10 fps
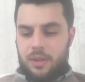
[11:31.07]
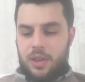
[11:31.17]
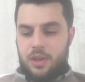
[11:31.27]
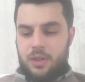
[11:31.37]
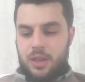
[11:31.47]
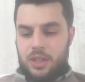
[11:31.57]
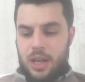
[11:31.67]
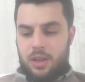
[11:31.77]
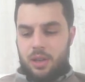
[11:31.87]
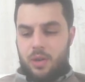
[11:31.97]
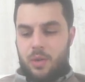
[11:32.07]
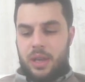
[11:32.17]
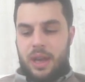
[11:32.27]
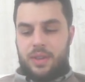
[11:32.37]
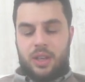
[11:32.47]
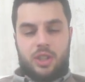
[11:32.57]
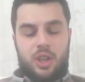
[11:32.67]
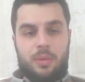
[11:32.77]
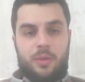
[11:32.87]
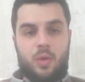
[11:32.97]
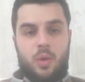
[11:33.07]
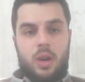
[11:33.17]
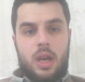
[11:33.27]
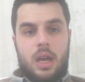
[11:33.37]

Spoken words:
If you're new to the channel or you haven't done so before,